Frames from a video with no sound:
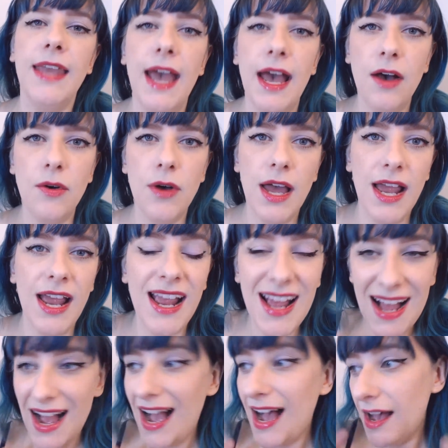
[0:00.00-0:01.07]
now,
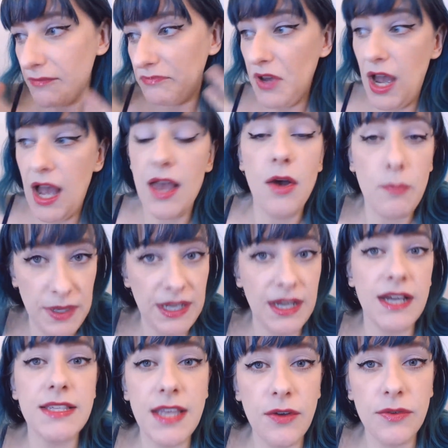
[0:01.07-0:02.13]
I, I,
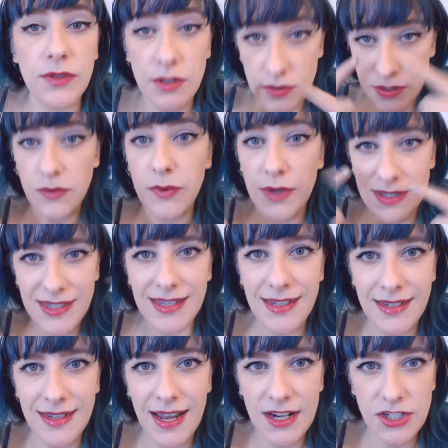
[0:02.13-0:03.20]
because I only used it once, I
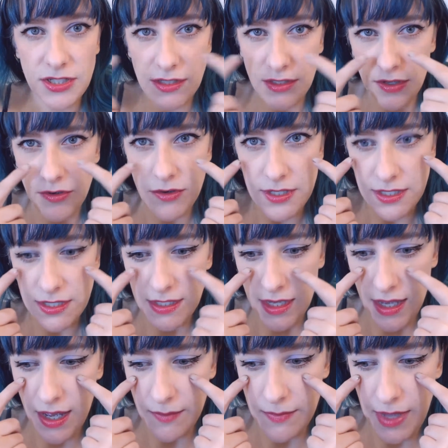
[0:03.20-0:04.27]
didn't actually notice
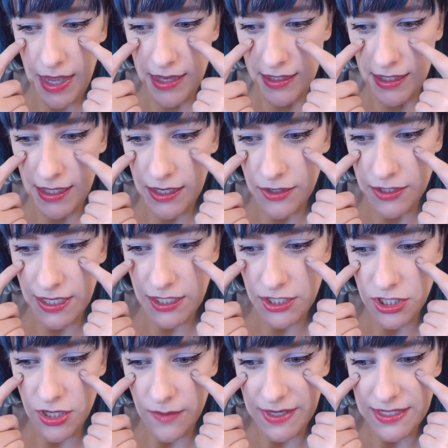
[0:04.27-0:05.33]
um, any
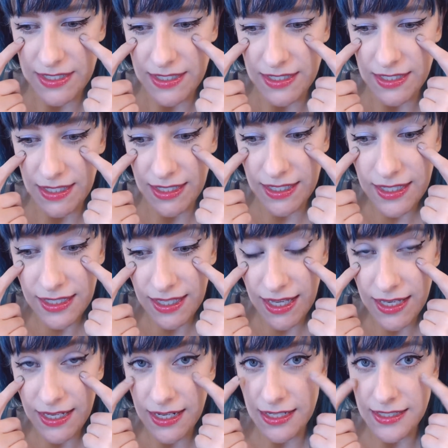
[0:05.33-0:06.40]
irritation on my
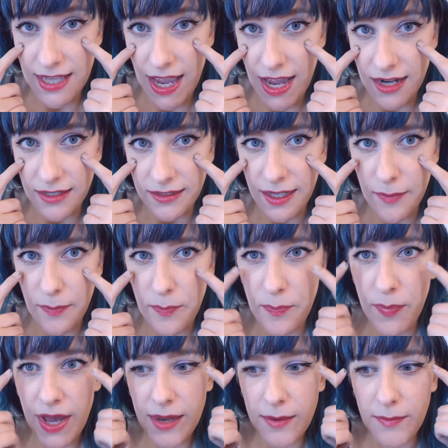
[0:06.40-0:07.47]
skin exactly,
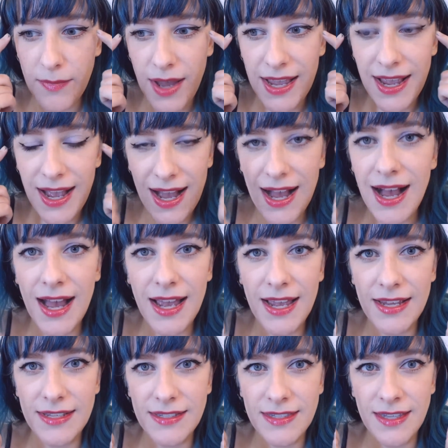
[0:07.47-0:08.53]
but my
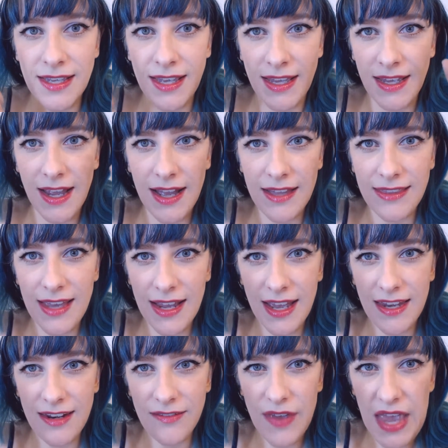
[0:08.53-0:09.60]
eyes got
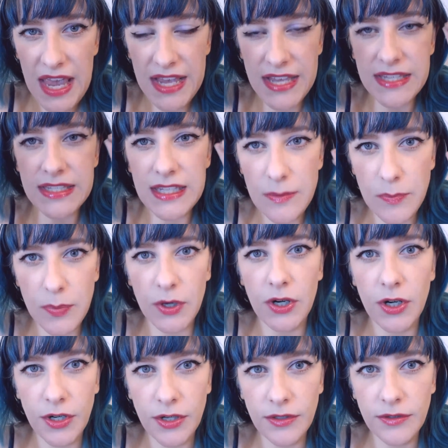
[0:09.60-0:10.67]
that kind of hazy
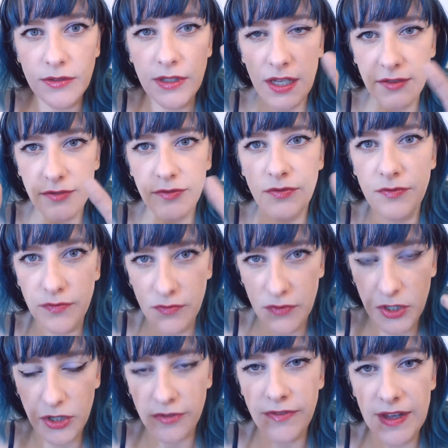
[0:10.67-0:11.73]
burn if
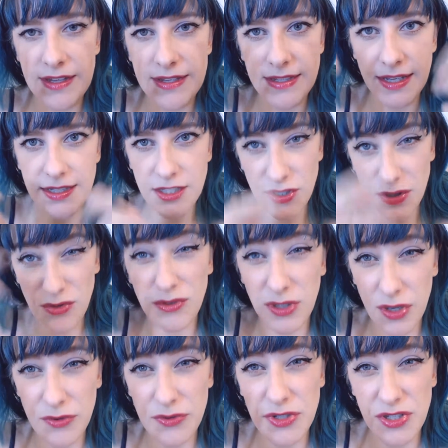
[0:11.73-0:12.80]
your face gets too
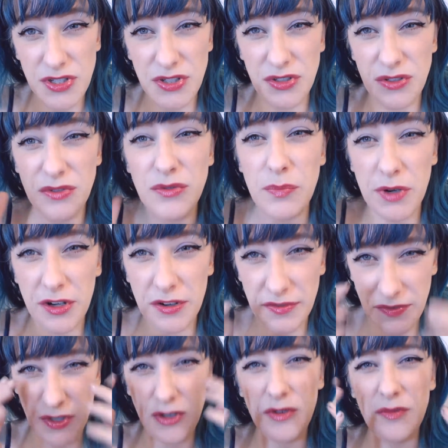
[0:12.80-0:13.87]
close to
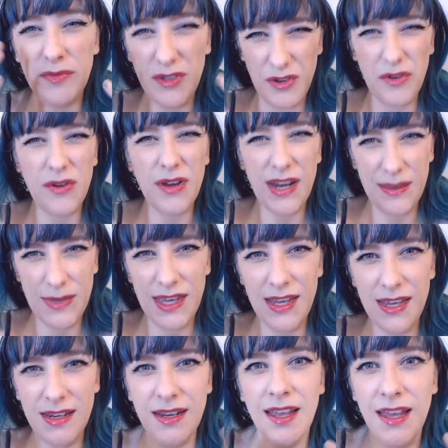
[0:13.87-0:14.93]
perfume, you know what I
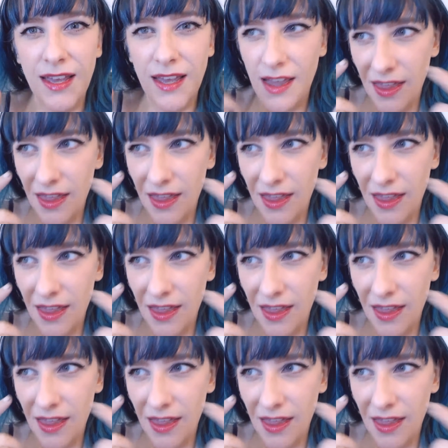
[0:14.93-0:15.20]
mean?